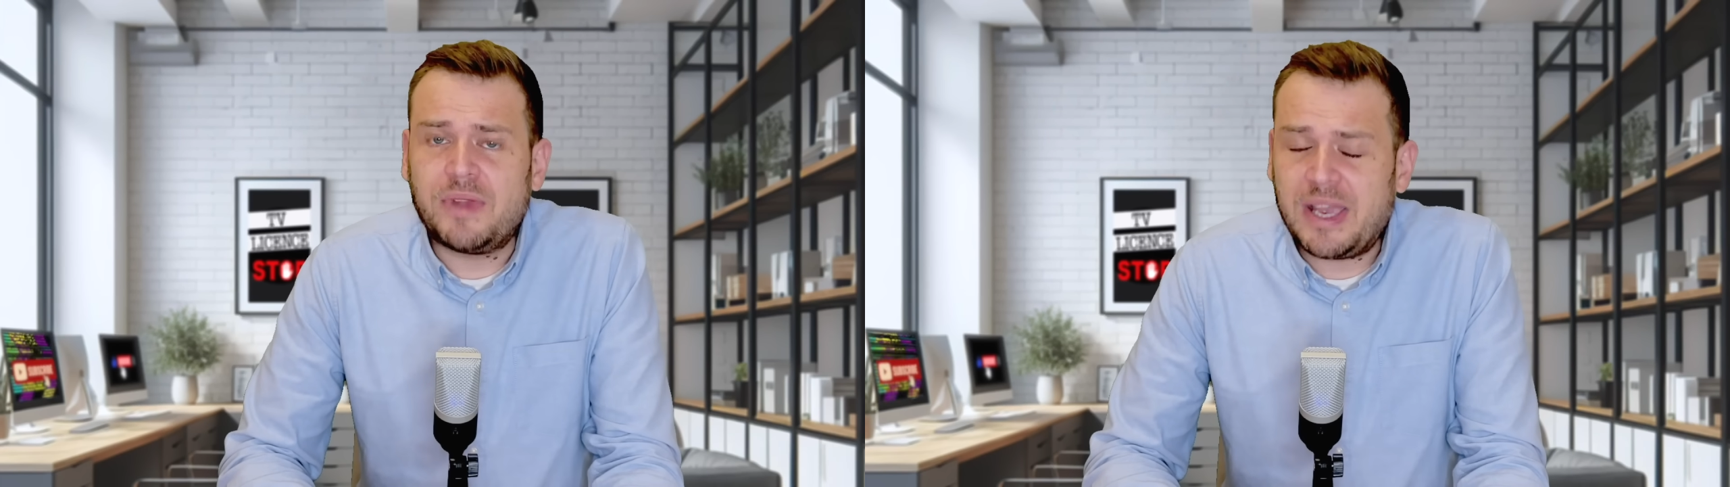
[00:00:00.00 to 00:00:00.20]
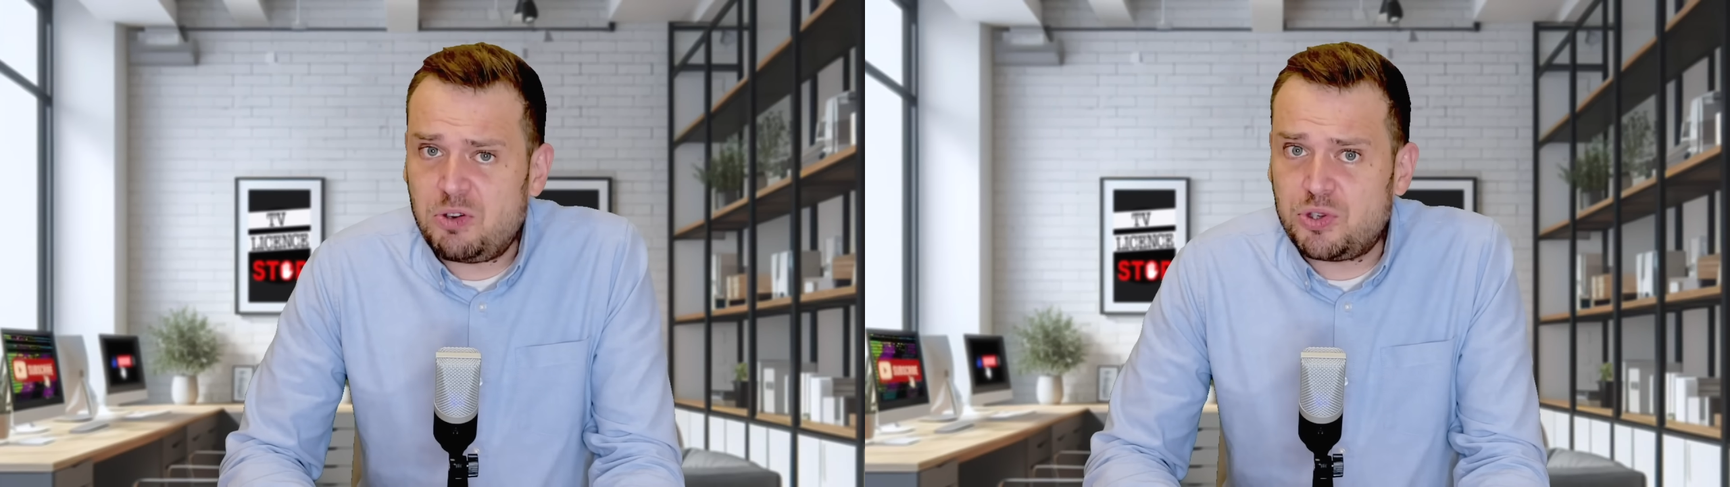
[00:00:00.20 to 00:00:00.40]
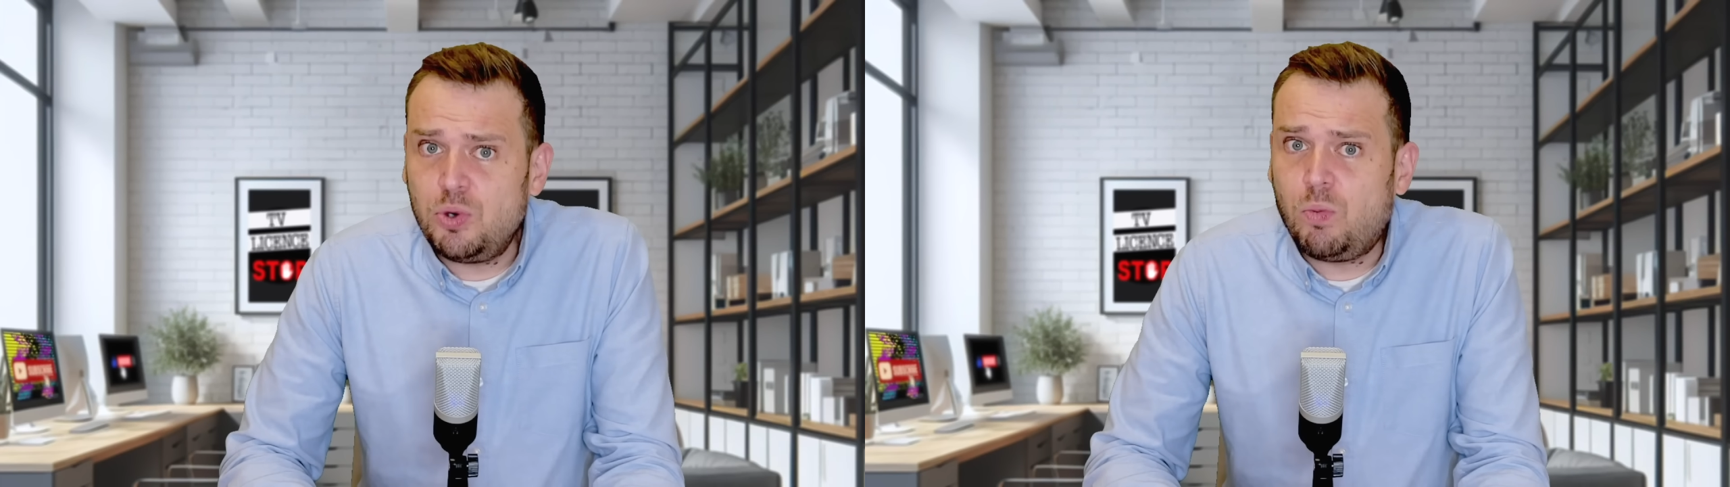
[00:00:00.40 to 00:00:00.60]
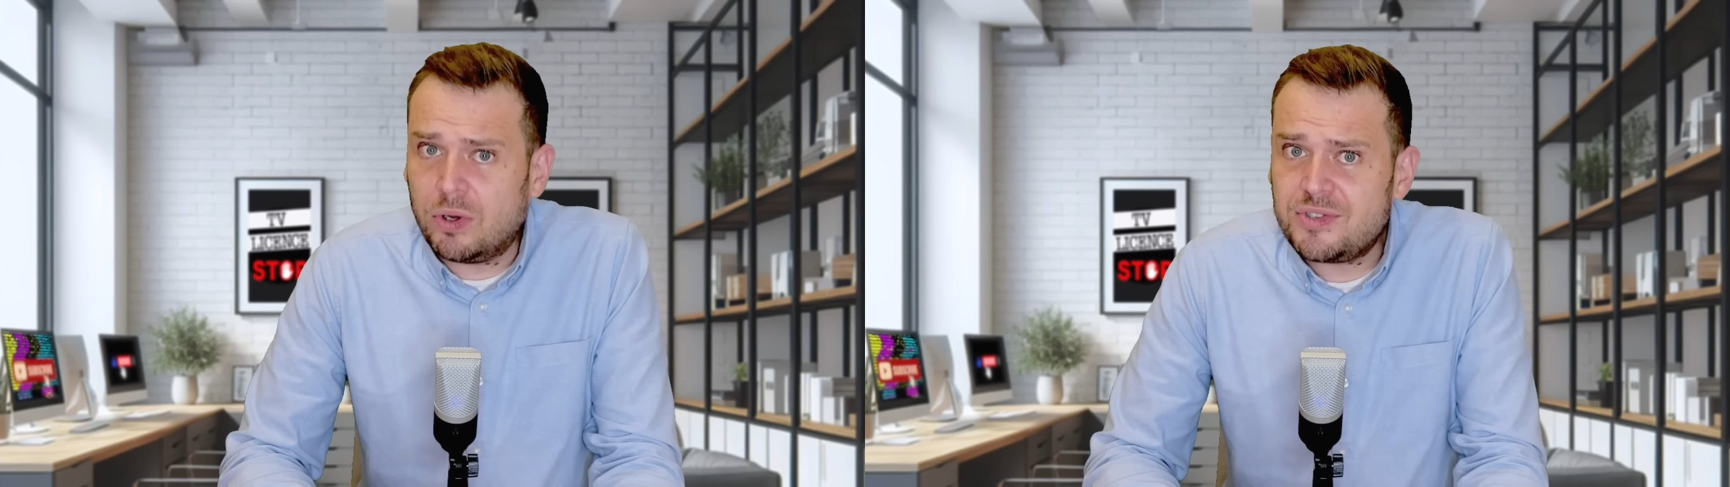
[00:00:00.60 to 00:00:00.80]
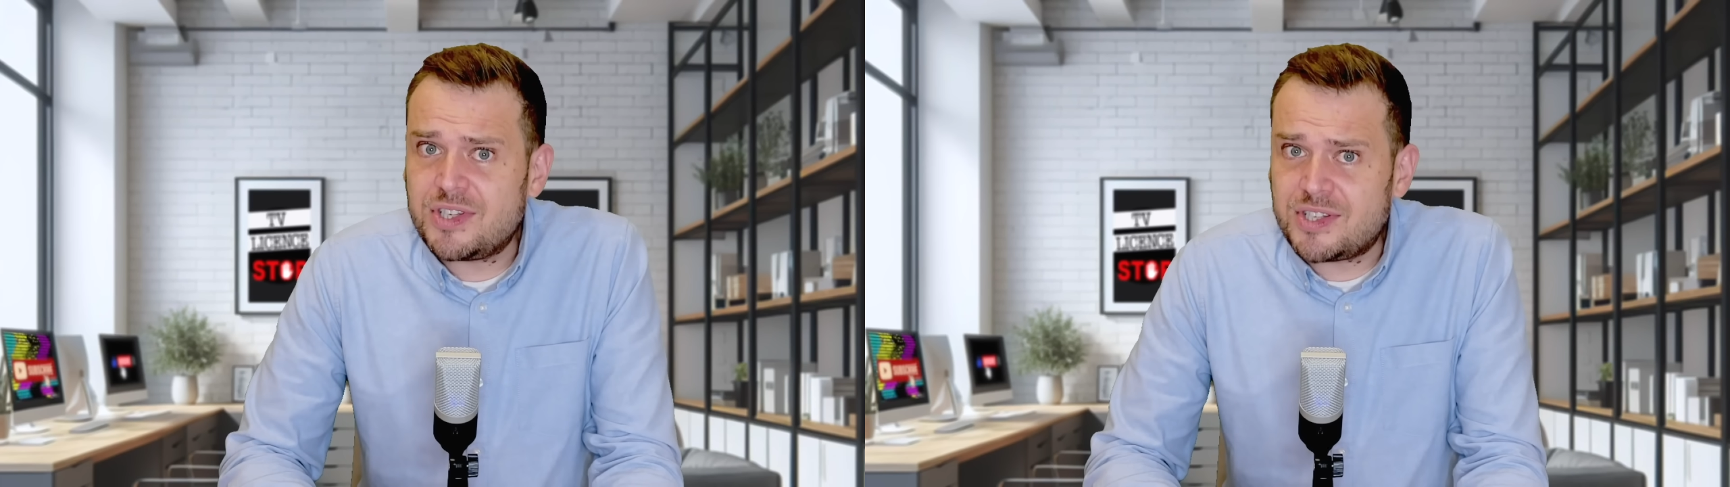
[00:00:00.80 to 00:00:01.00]
they do
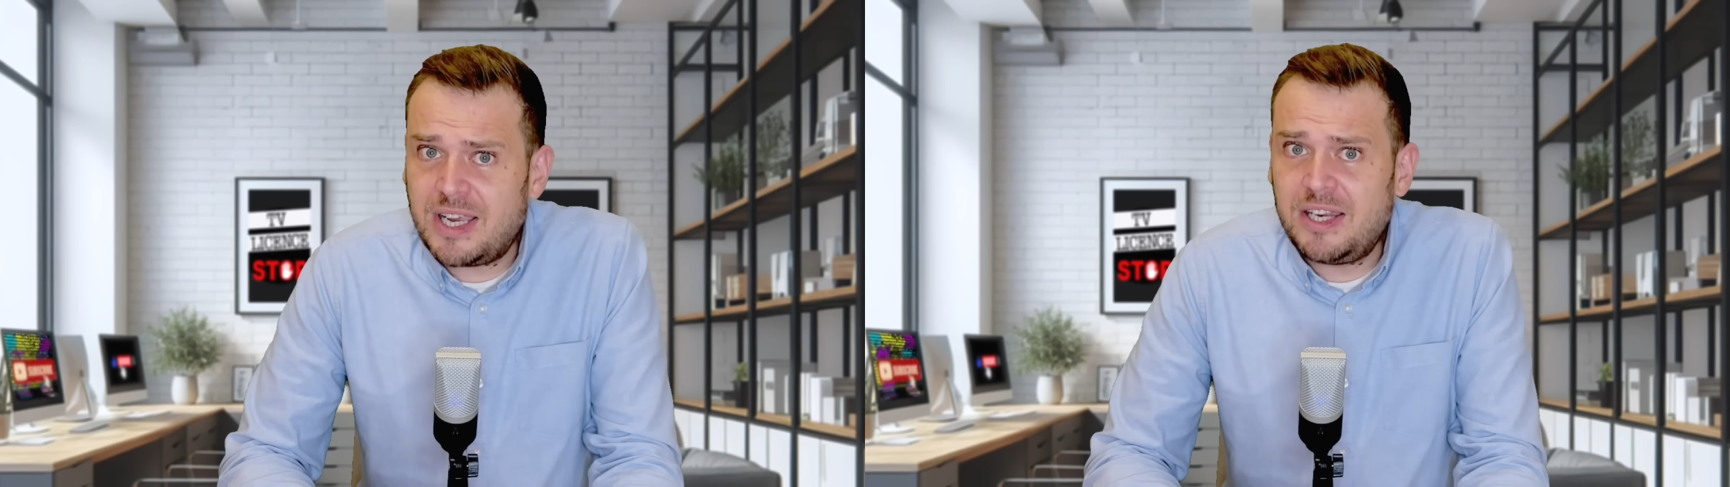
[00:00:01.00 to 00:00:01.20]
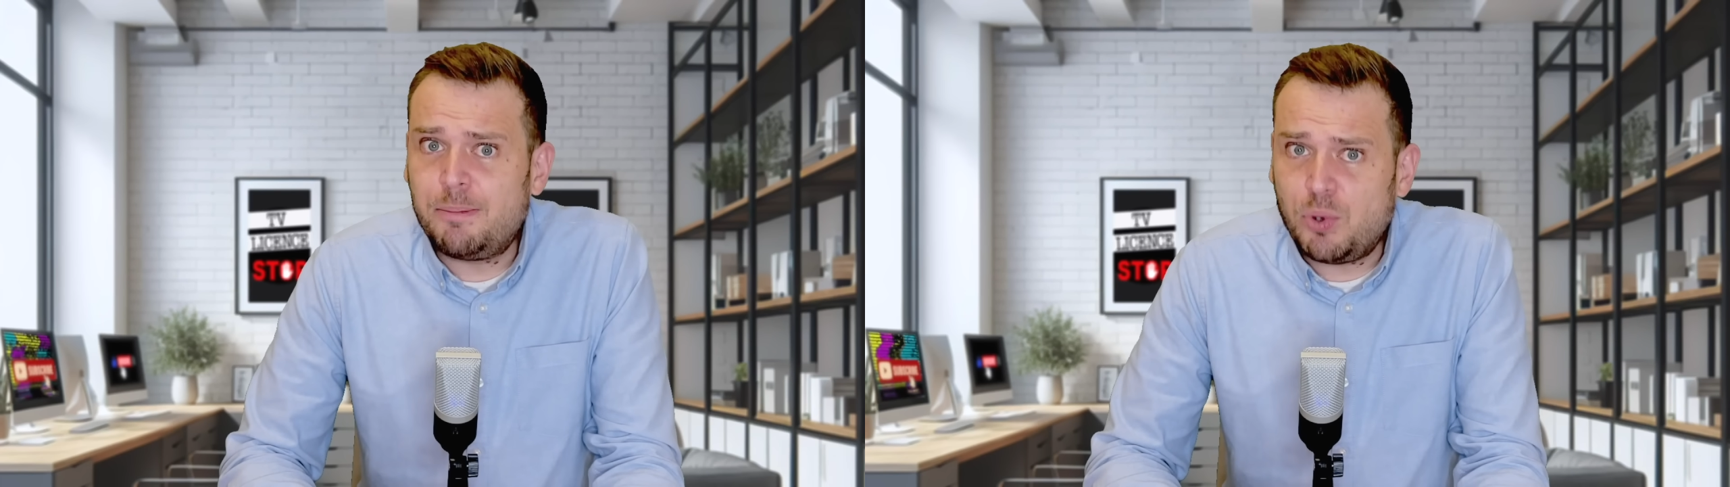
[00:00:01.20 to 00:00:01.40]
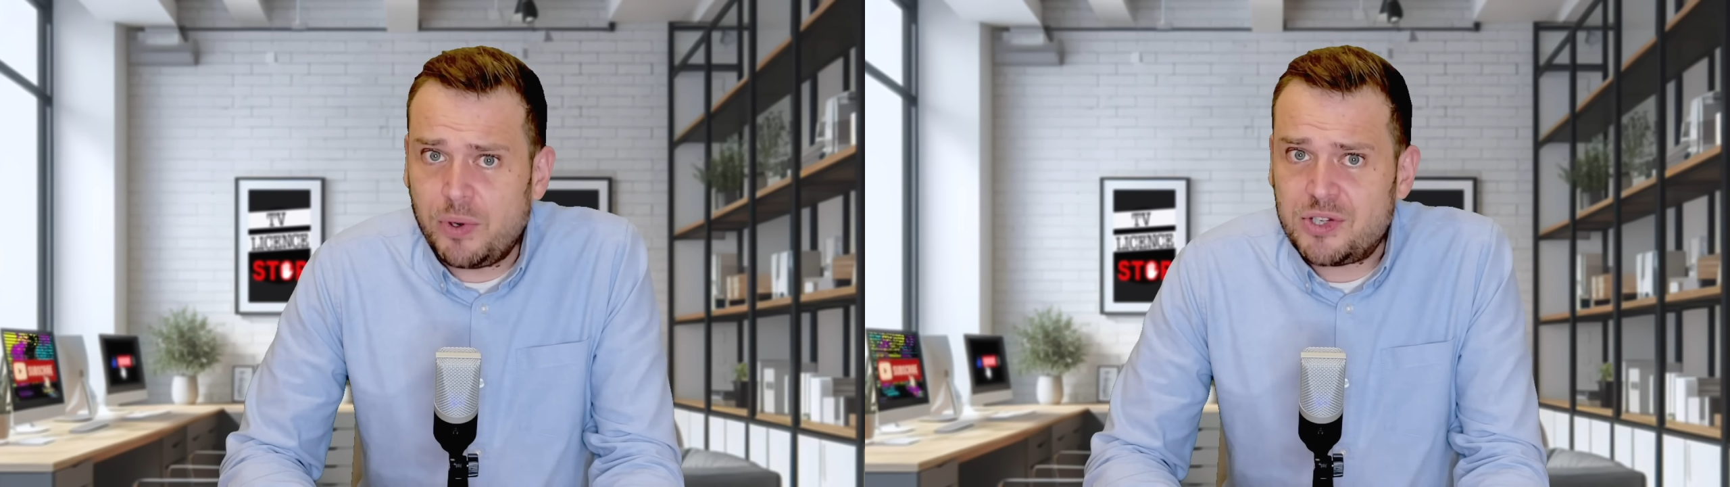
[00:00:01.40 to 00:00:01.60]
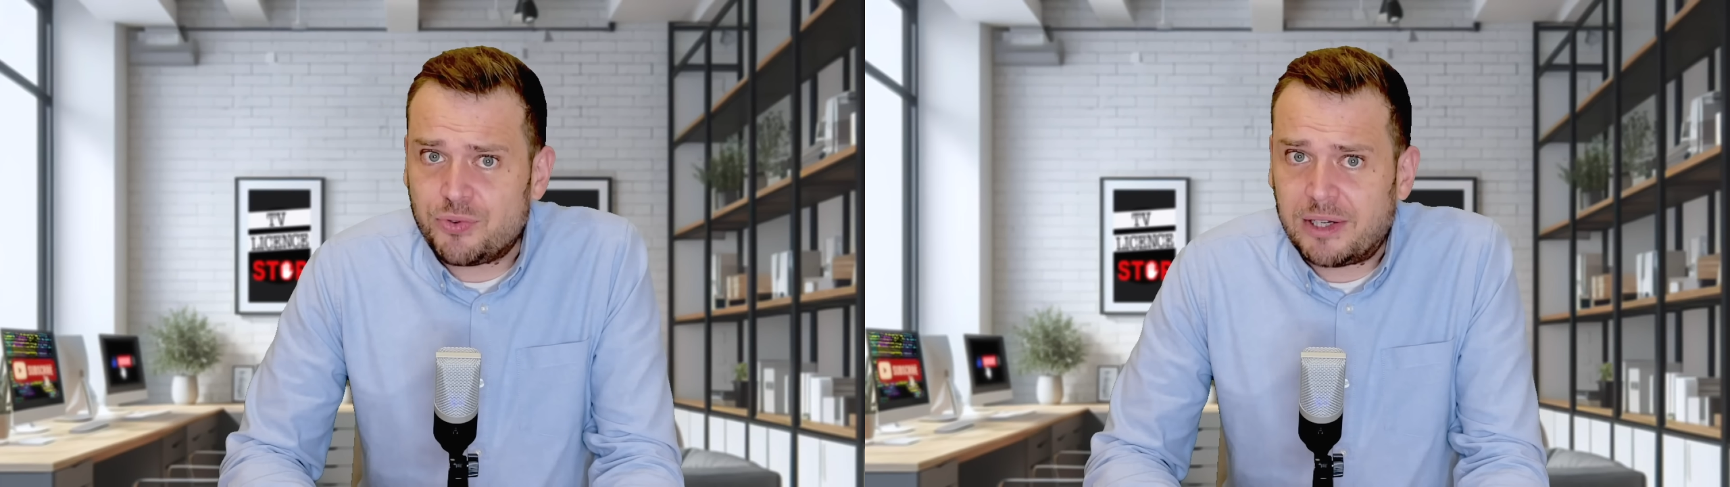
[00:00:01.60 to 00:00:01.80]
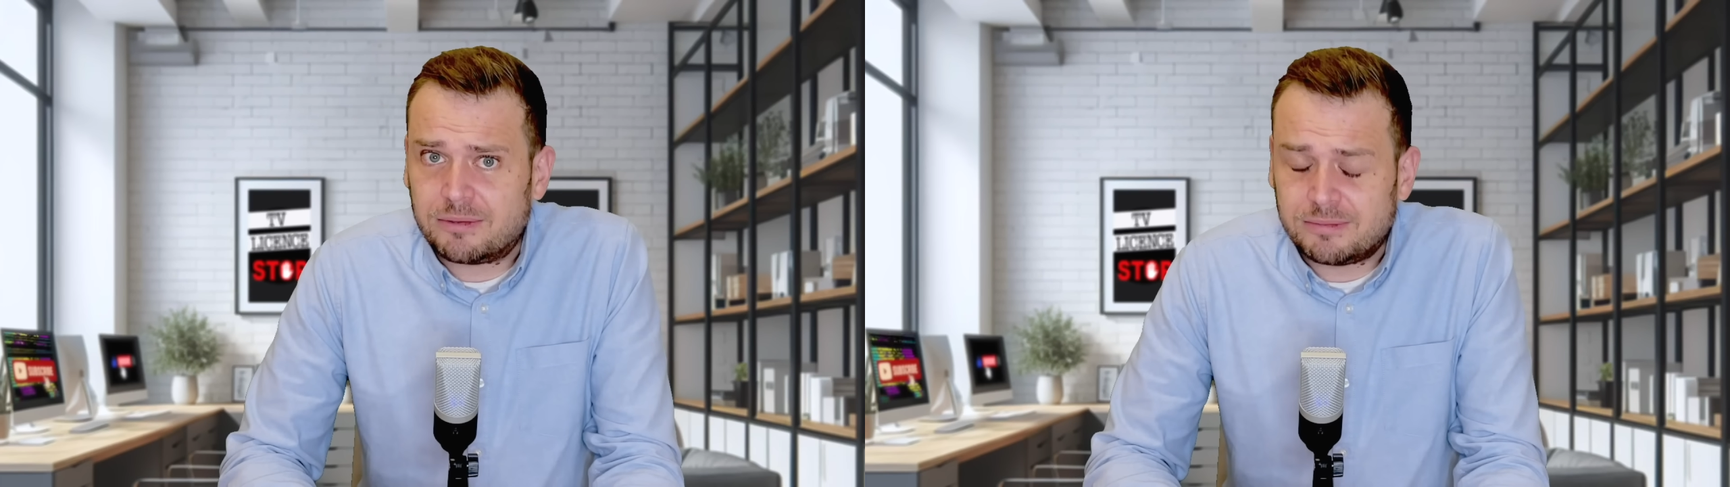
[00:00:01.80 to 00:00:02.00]
want to send the boys
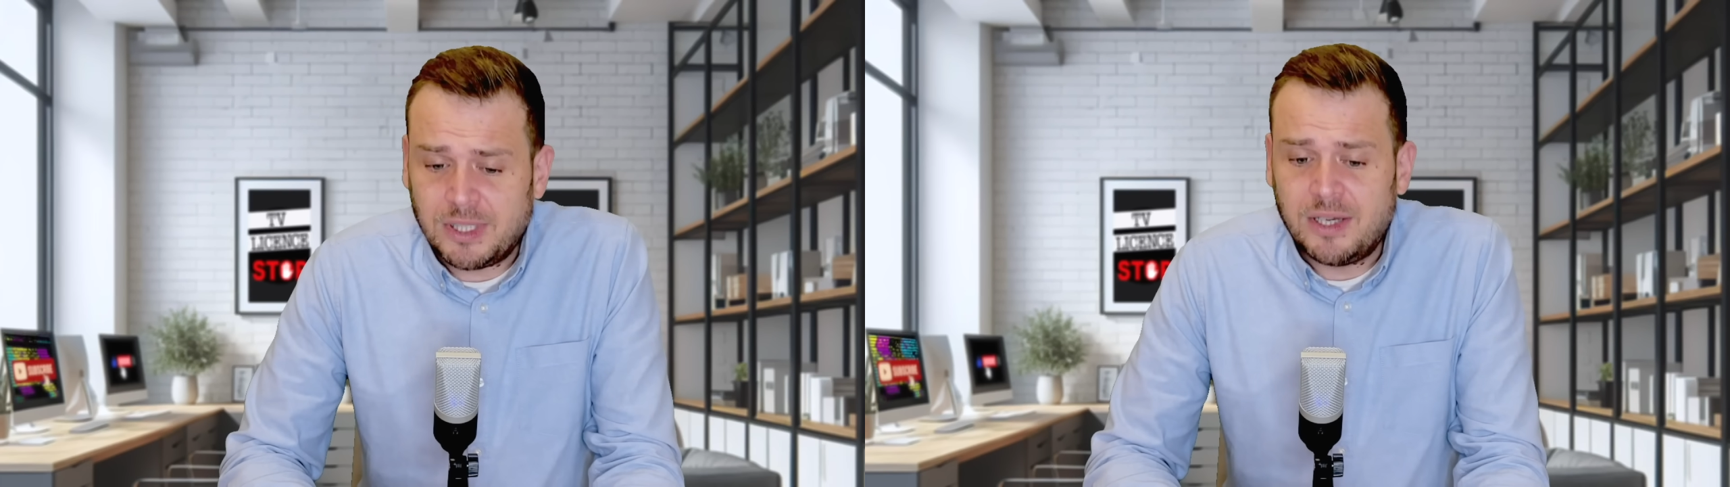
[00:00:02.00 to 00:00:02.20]
round